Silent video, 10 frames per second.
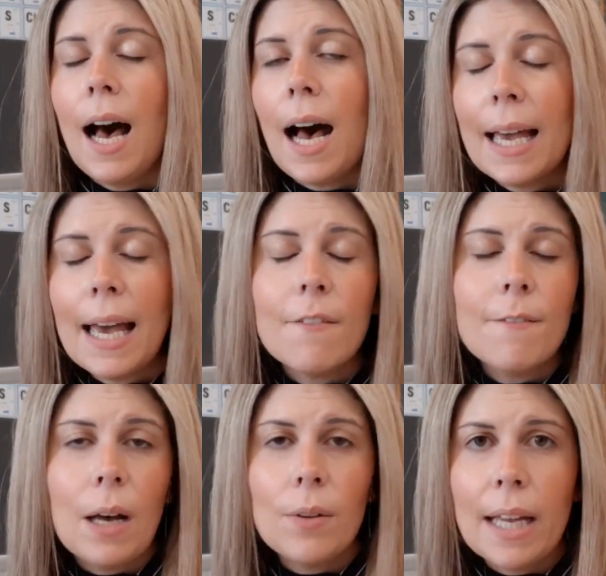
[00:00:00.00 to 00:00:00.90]
I have
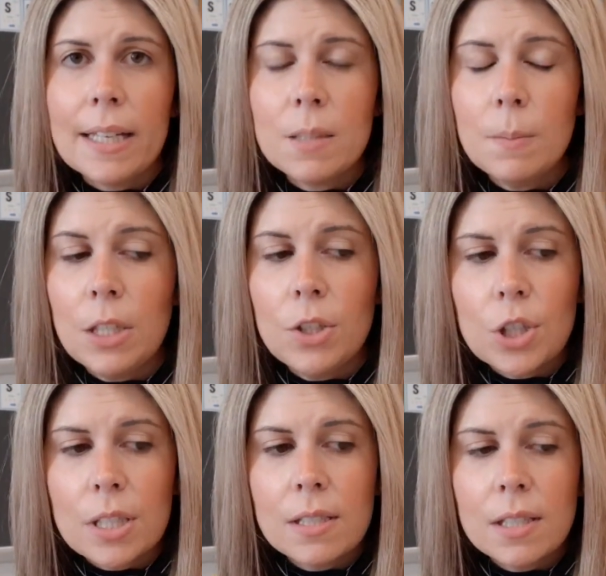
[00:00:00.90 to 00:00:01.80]
found that to be
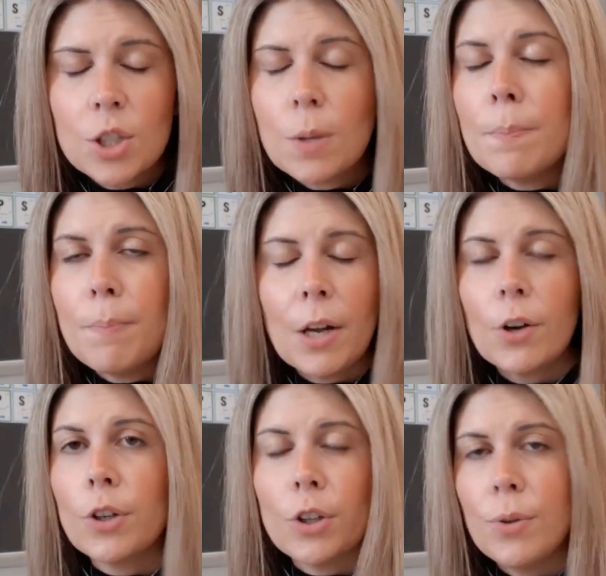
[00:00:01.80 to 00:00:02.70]
just such a
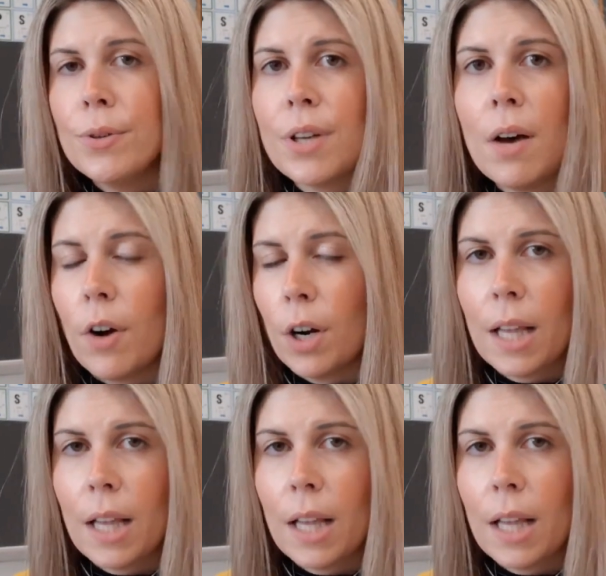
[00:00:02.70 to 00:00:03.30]
better use of our